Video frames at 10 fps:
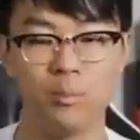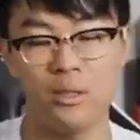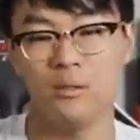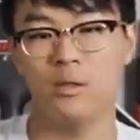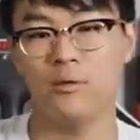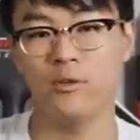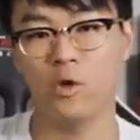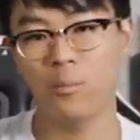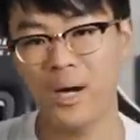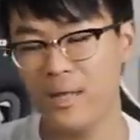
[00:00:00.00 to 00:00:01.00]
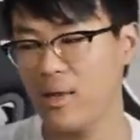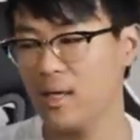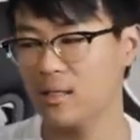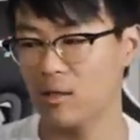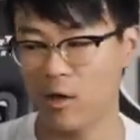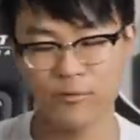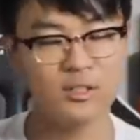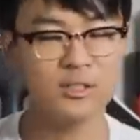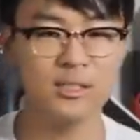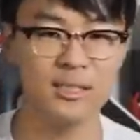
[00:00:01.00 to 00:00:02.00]
But you know, if you don't mind that, then
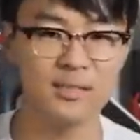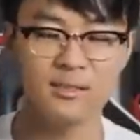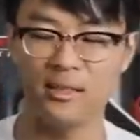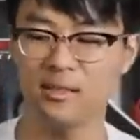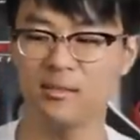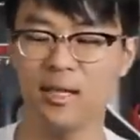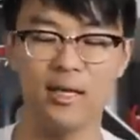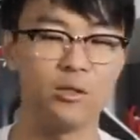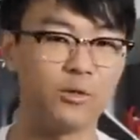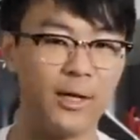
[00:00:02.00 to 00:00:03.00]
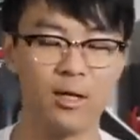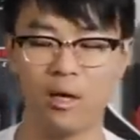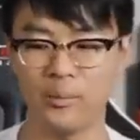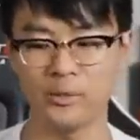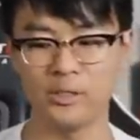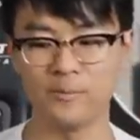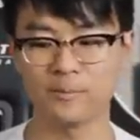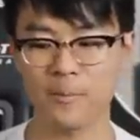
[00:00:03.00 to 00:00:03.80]
obviously this is a great option.